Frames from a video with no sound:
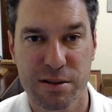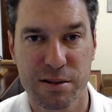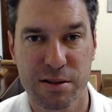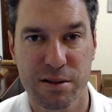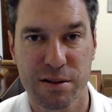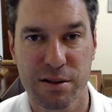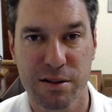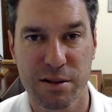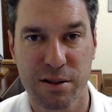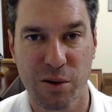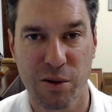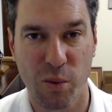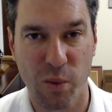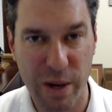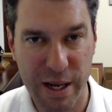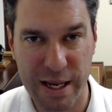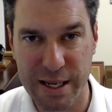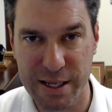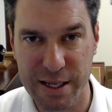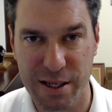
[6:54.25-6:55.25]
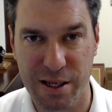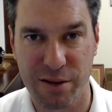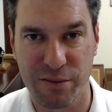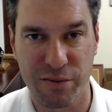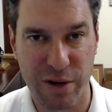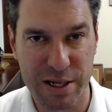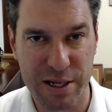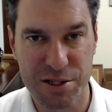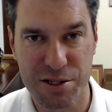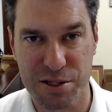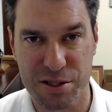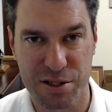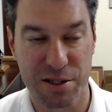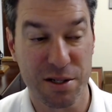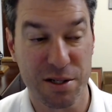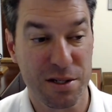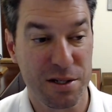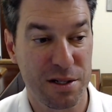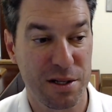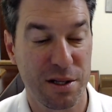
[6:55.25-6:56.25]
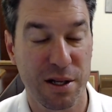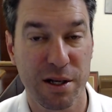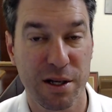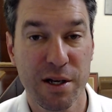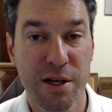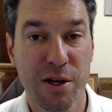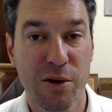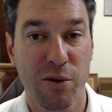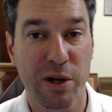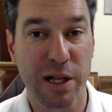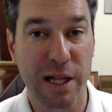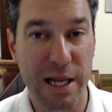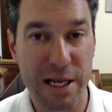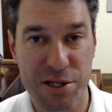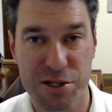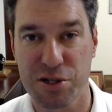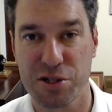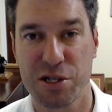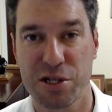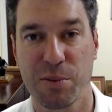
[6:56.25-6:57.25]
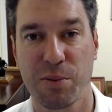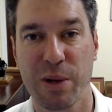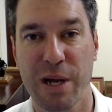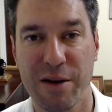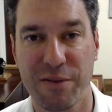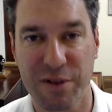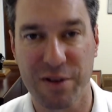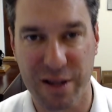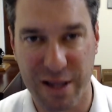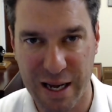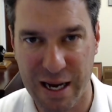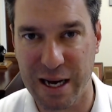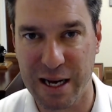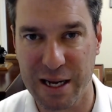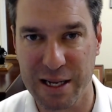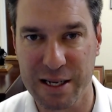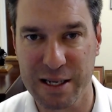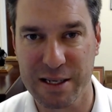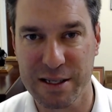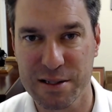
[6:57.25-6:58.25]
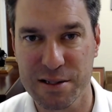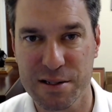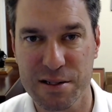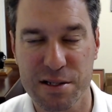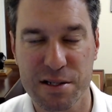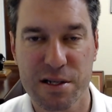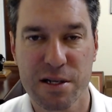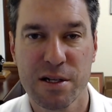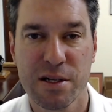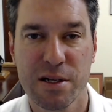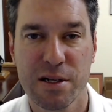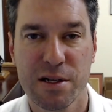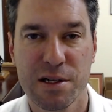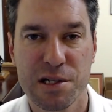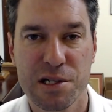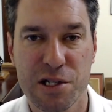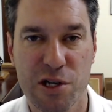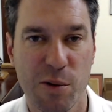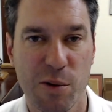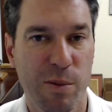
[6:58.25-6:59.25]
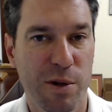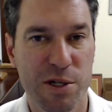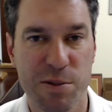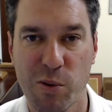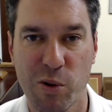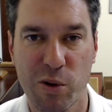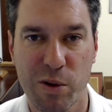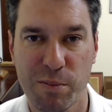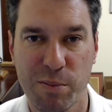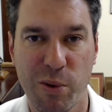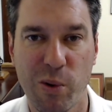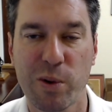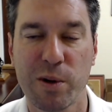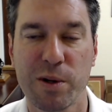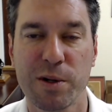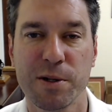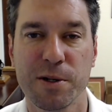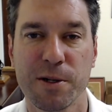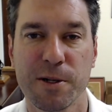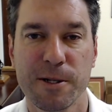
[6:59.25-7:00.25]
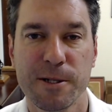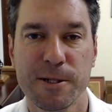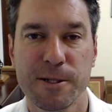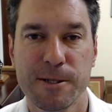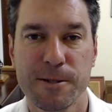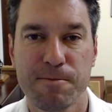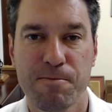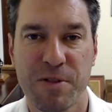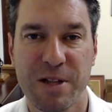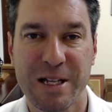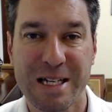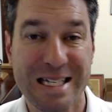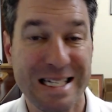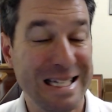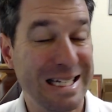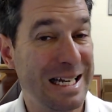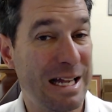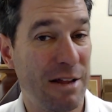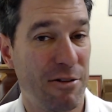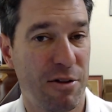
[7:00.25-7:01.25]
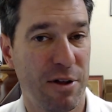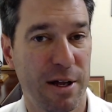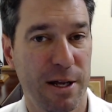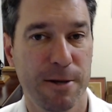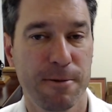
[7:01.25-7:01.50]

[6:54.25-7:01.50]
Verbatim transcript: the way of righteousness, the relationship we have with God is so much more important than anything